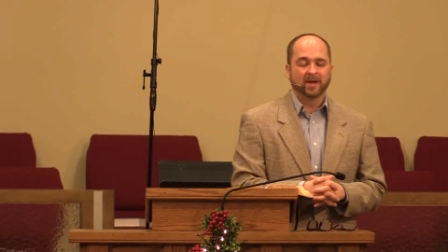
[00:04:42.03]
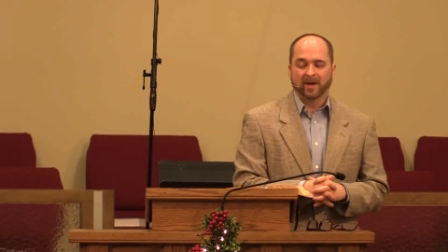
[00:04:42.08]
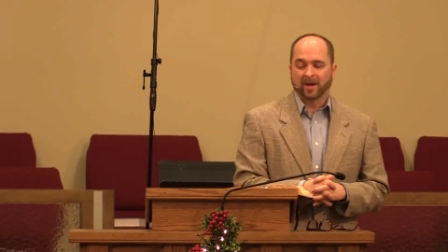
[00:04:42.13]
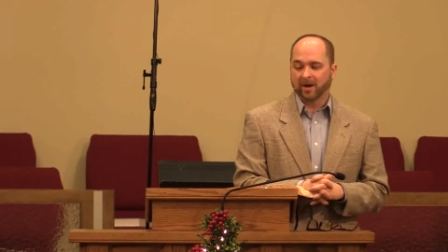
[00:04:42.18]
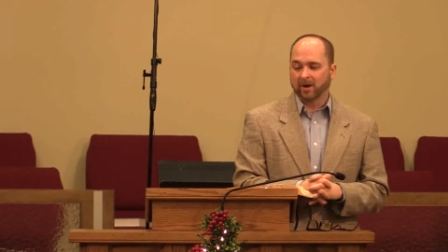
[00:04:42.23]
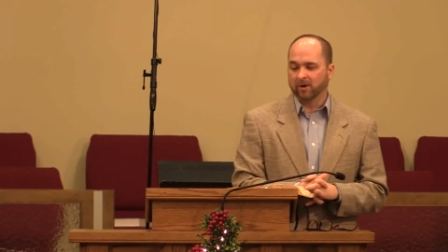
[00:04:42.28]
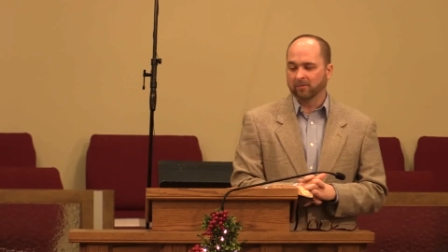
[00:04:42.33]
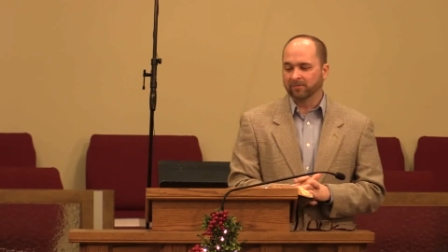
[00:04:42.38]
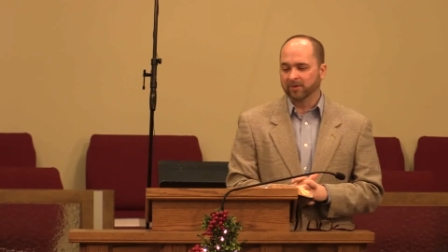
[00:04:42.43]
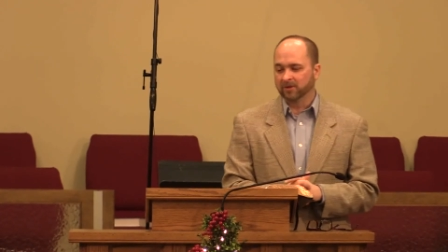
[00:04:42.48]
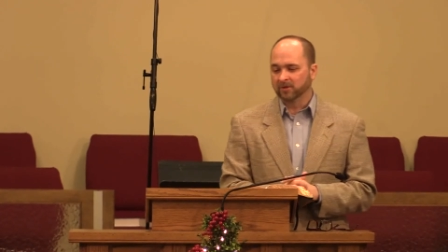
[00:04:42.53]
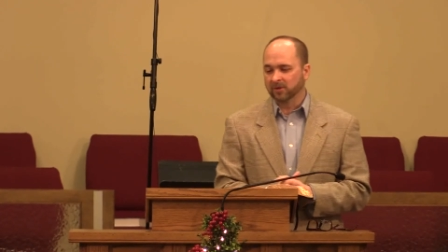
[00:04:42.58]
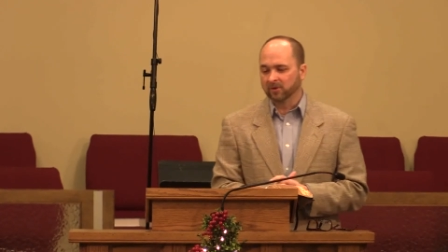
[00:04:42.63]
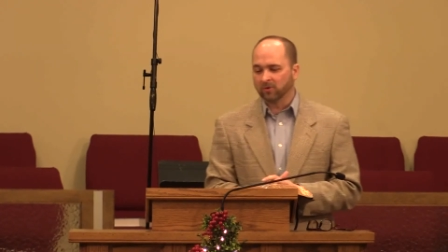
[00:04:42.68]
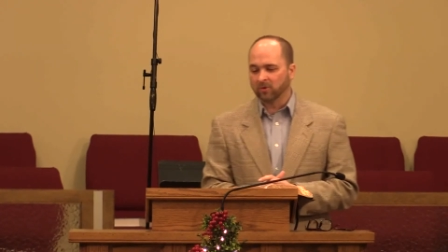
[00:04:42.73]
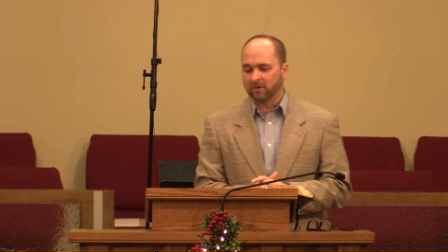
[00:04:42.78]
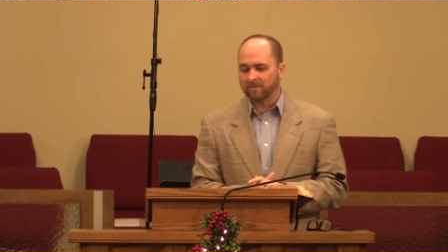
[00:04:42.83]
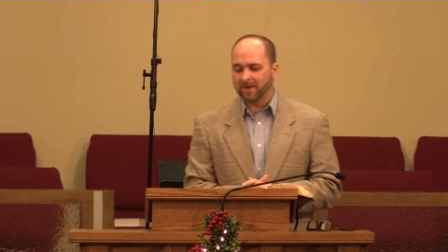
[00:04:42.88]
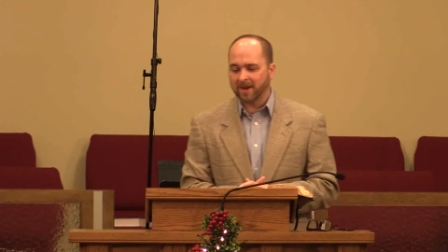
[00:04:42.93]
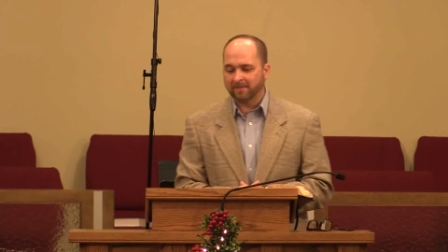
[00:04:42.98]
and I hope that the
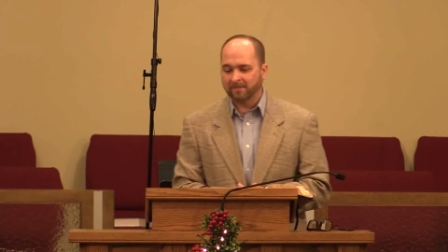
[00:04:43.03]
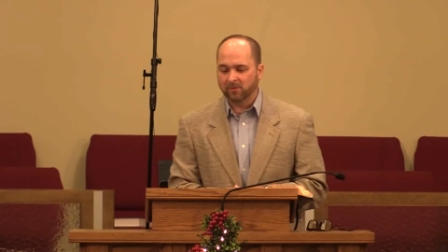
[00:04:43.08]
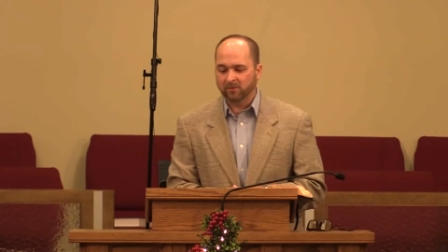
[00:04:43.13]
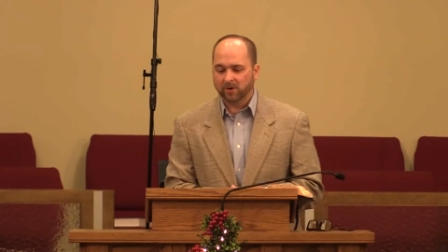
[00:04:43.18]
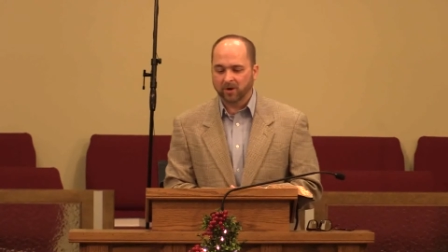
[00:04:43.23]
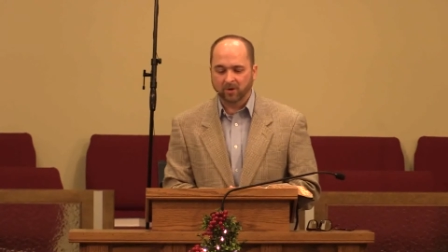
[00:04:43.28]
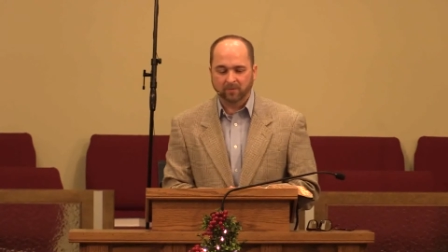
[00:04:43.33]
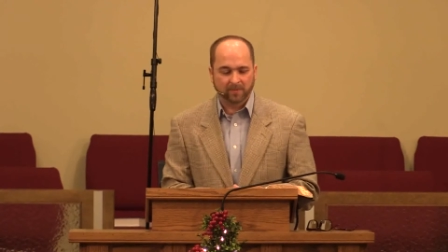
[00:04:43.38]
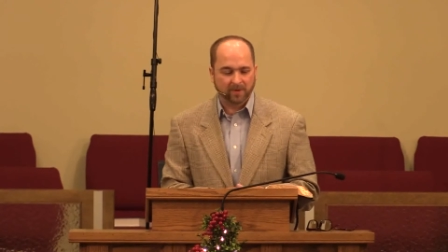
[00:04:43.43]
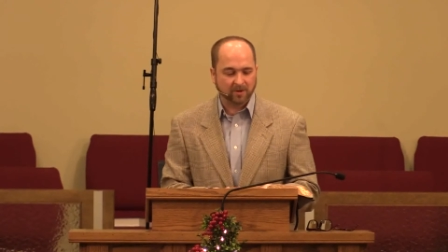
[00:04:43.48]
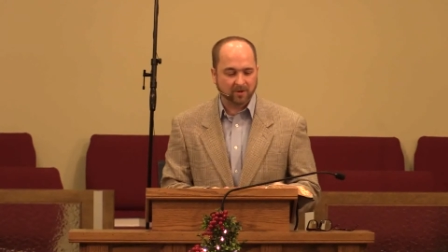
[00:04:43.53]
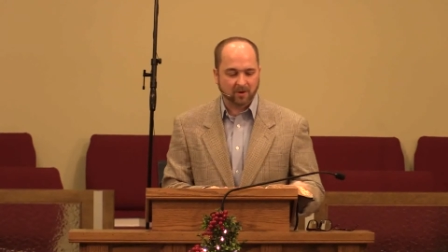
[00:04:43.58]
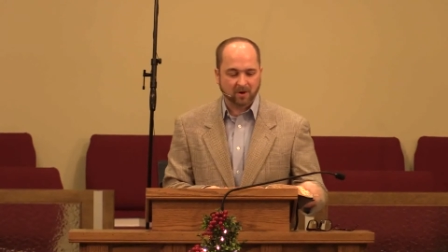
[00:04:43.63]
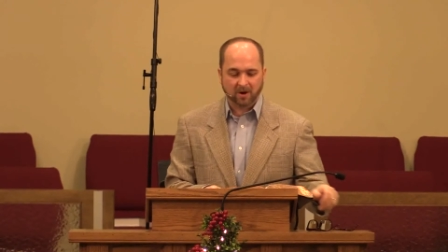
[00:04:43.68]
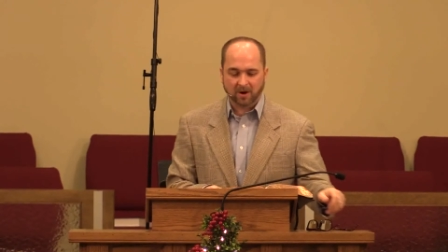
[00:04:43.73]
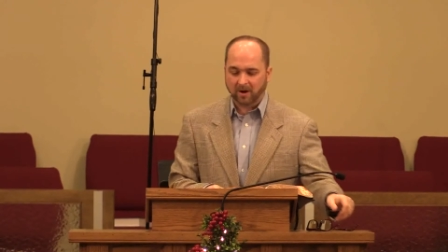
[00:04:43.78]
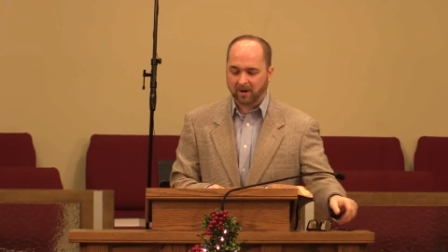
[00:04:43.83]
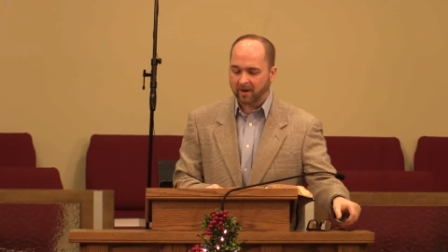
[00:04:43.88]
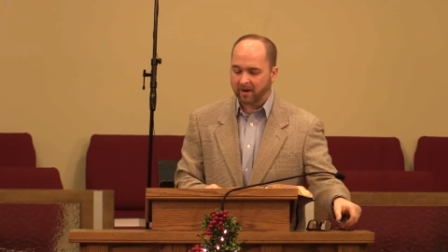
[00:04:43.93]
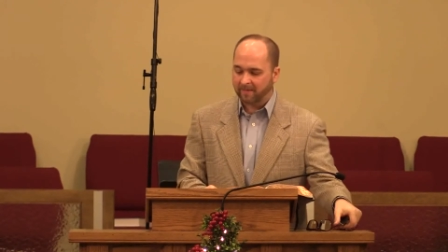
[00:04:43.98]
Lord maybe would open your
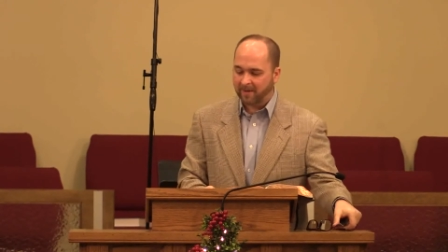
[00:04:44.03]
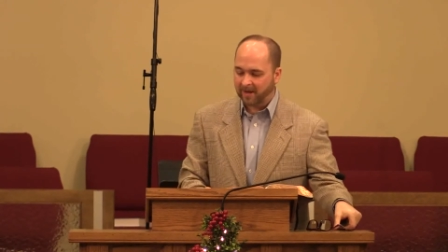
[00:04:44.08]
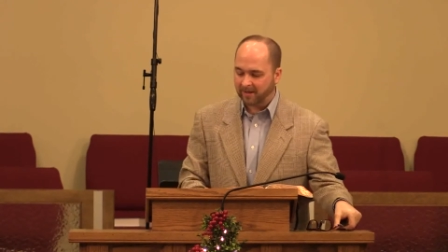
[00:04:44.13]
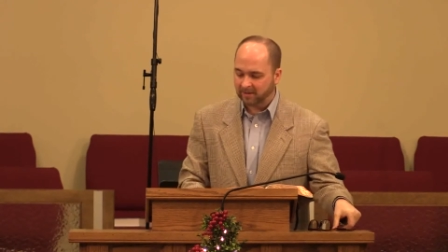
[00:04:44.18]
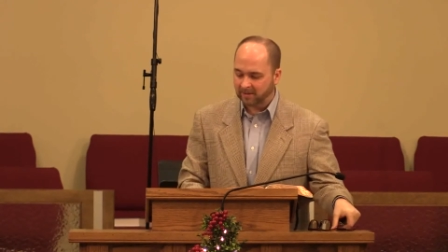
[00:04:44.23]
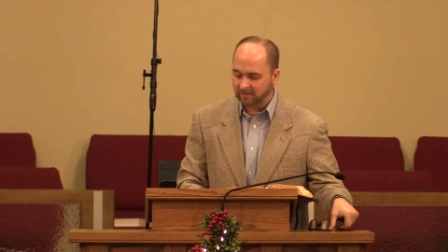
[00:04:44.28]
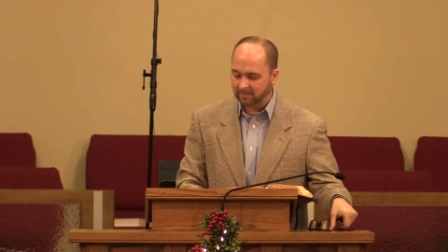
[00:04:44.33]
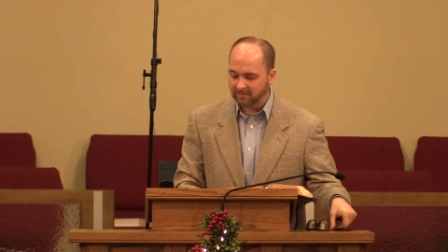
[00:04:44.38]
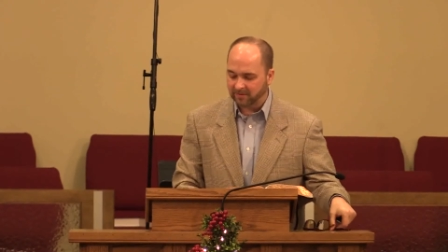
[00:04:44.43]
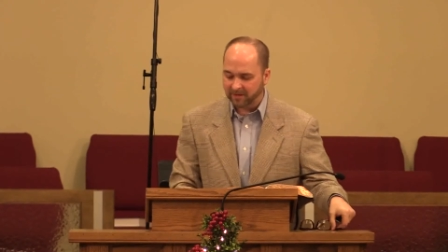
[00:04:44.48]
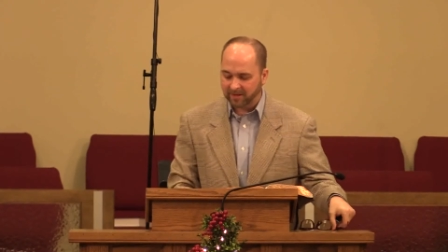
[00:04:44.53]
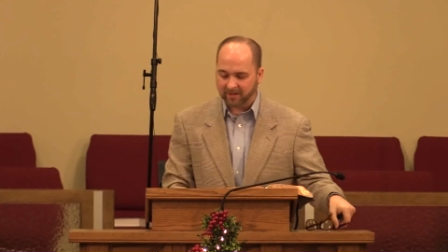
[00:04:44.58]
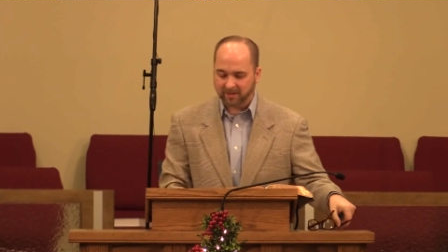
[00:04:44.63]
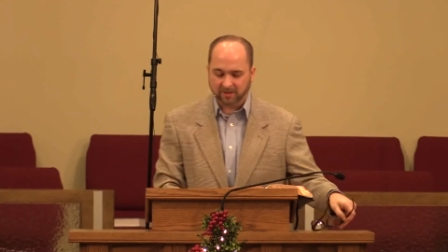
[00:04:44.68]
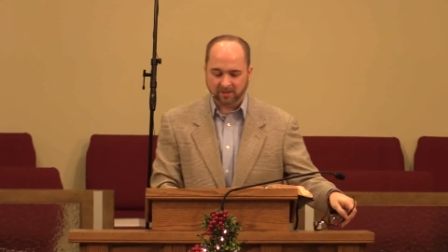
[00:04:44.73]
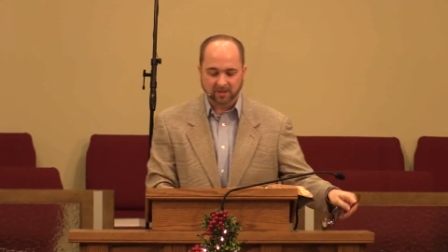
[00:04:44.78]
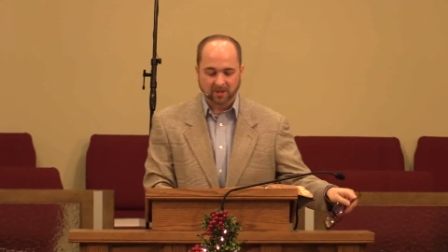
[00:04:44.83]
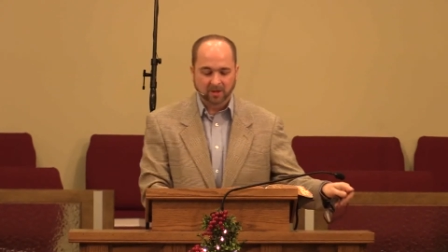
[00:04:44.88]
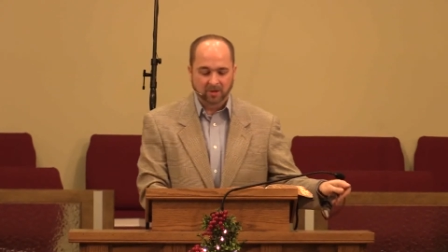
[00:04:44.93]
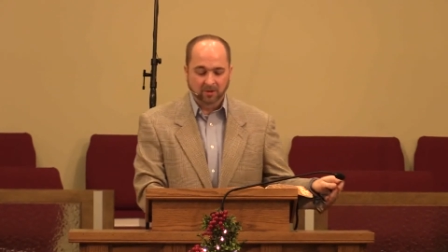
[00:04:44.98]
heart about some
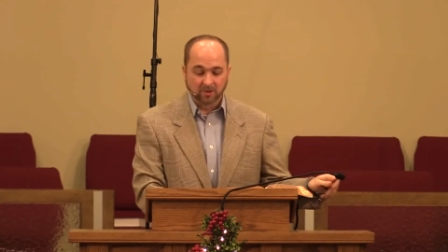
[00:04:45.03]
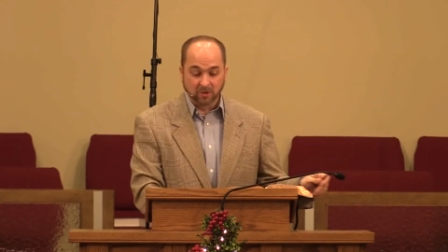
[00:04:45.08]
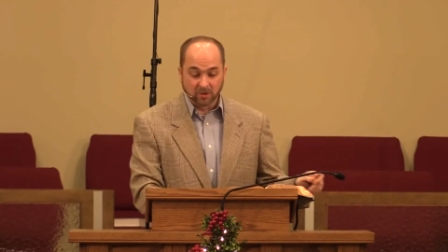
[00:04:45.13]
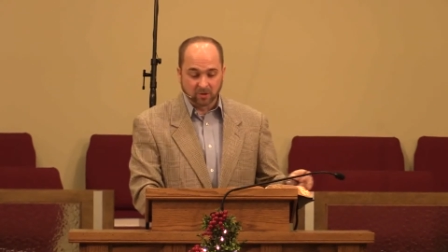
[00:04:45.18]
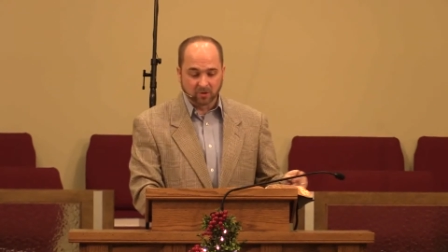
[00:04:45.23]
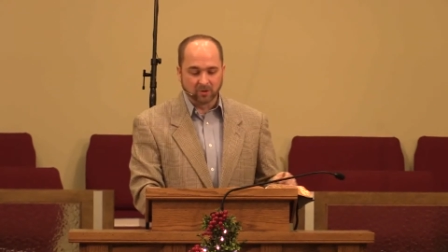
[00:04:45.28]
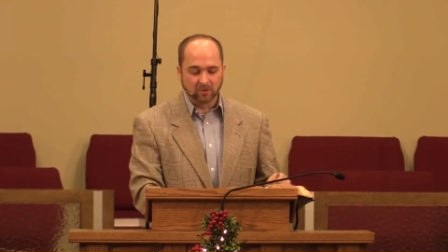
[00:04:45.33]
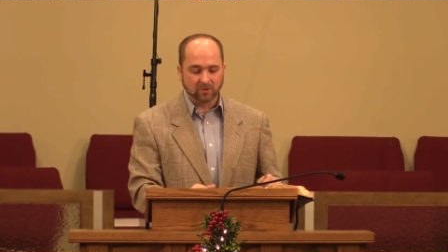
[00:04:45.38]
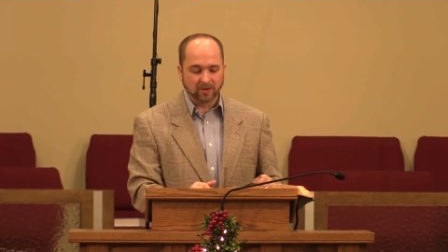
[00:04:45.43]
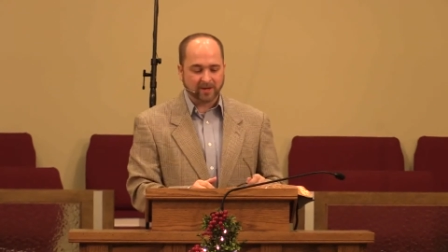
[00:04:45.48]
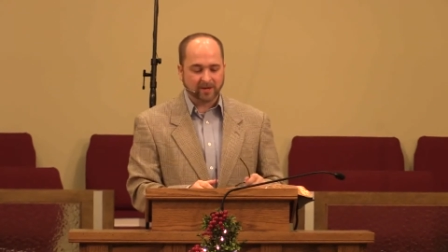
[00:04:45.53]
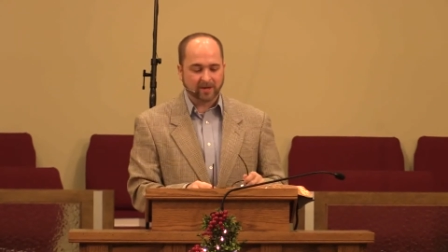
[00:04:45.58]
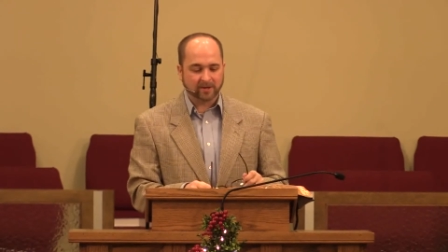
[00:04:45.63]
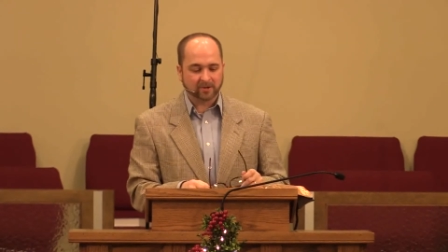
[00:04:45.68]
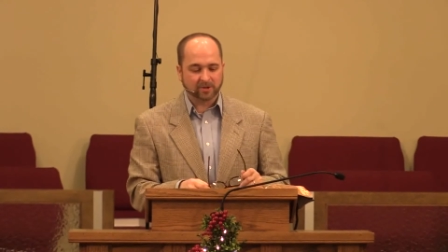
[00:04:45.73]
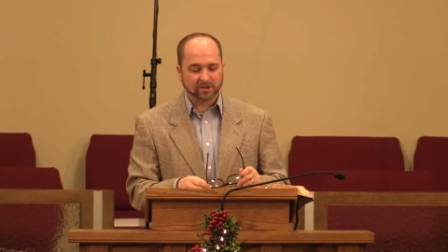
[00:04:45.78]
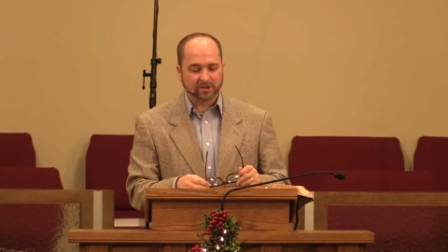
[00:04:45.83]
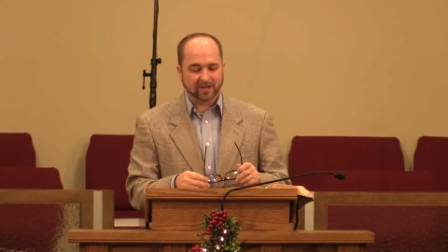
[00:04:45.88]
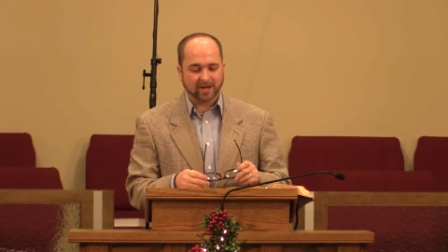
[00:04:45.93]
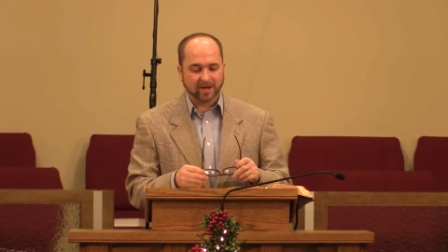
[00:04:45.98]
things new and
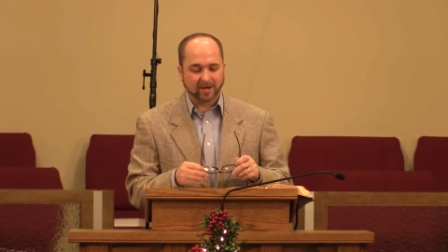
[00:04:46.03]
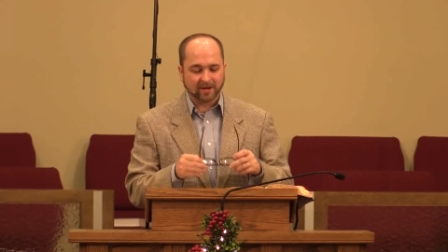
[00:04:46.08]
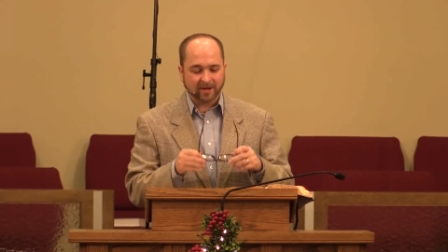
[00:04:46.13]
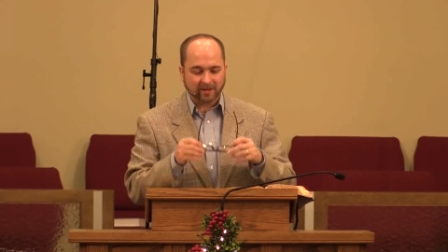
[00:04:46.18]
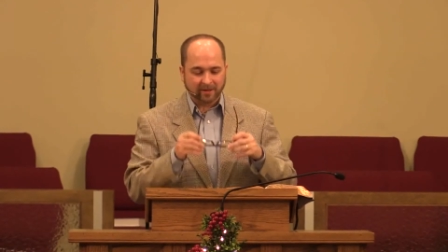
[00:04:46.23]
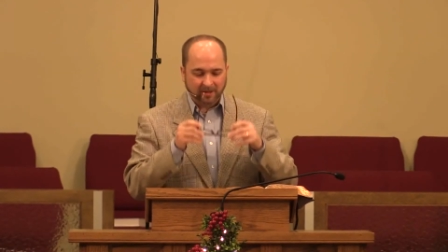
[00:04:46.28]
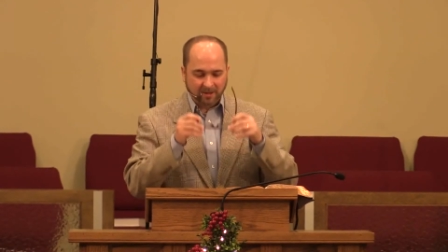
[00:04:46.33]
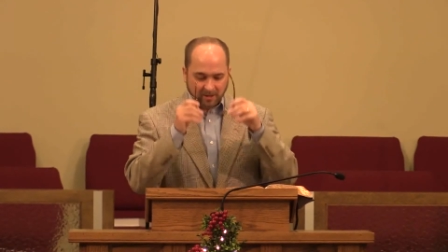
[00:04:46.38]
understanding